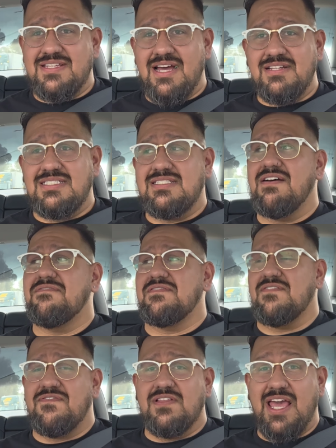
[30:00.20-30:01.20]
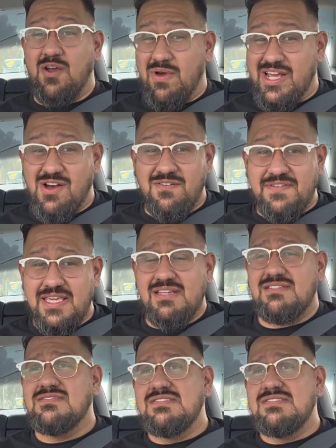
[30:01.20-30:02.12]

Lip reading: done stuff for like Wegovy